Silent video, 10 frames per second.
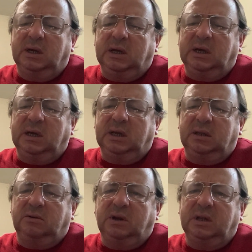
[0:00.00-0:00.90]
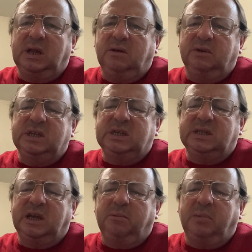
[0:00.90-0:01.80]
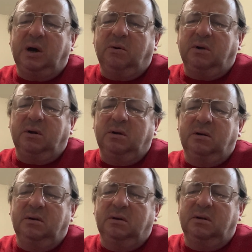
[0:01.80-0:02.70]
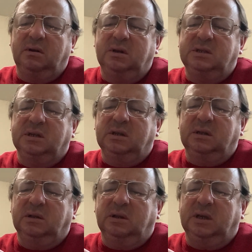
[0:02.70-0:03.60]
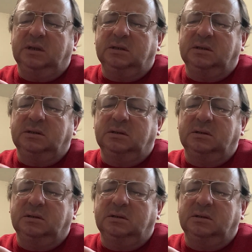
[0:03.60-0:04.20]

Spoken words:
and right now this is like Bauer. It's a little less.